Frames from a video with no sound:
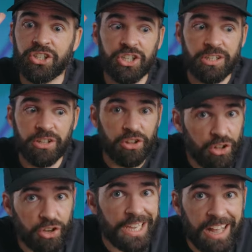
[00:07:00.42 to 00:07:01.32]
just
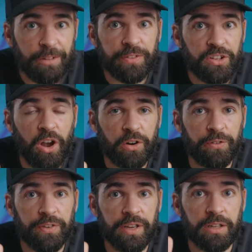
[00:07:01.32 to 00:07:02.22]
look at
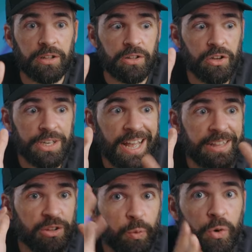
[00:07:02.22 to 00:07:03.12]
photography, look
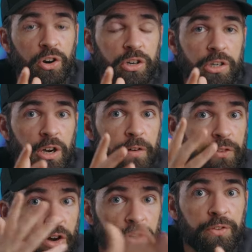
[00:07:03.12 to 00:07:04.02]
at the work of
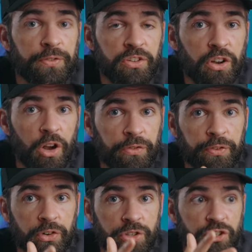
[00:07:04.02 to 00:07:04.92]
other
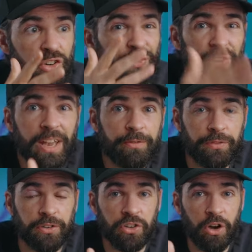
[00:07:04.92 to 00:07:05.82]
photographers, your favorite
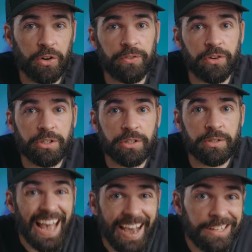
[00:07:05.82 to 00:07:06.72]
photographers.
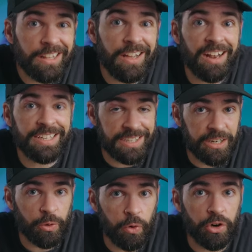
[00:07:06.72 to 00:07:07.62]
Analyze
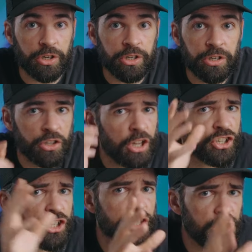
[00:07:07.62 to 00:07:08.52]
their work, not
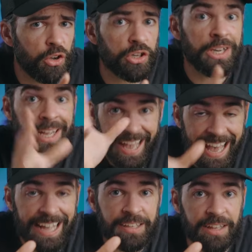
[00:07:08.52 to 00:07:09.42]
just look,
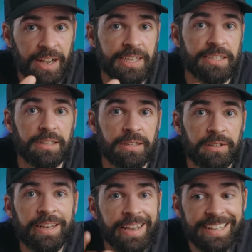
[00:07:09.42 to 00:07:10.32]
analyze it.
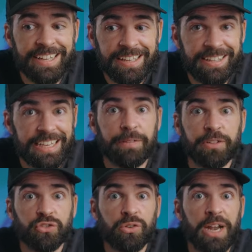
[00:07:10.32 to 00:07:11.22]
And then
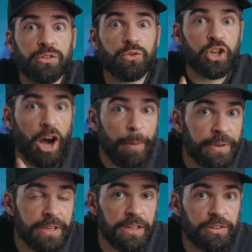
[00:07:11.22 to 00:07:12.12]
even try to
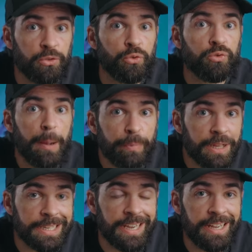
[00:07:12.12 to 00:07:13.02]
copy it, to
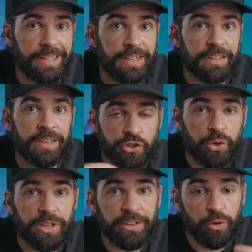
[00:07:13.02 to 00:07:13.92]
replicate it,
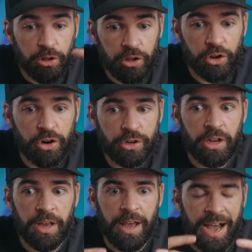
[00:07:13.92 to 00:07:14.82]
so that you learn
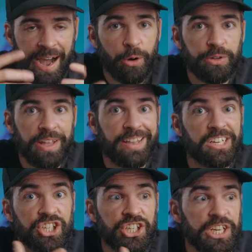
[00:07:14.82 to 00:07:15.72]
how they
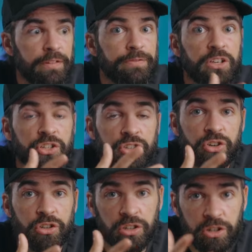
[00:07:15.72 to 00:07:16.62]
achieve a
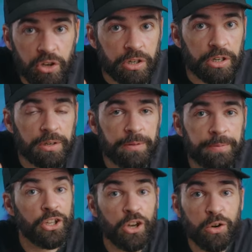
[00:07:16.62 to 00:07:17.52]
certain look.
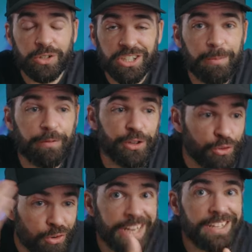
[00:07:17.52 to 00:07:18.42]
You know, some of the
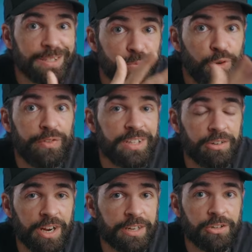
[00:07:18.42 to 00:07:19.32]
greatest movie
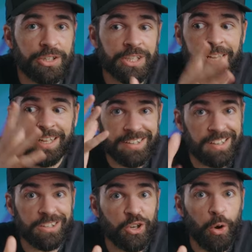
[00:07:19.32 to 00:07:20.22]
directors
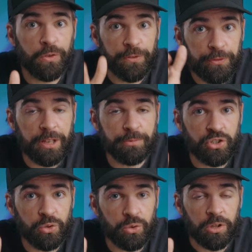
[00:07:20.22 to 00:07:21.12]
didn't go to film
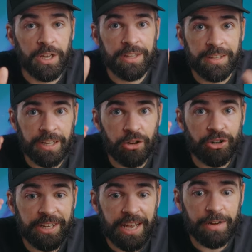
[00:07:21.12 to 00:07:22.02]
school. They
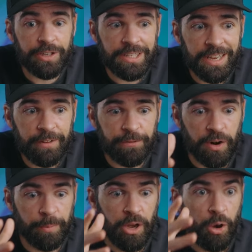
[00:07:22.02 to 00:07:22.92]
learned everything
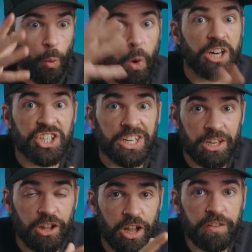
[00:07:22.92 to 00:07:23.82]
from watching
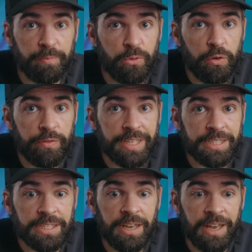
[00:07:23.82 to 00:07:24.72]
a lot of
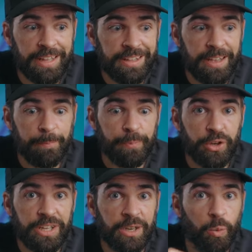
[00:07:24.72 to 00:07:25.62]
movies and then
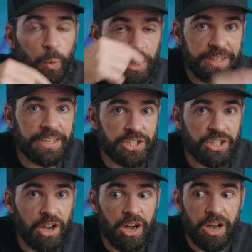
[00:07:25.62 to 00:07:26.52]
putting what they
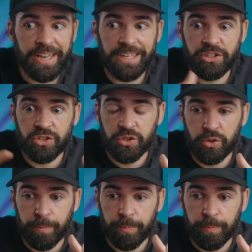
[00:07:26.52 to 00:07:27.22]
saw into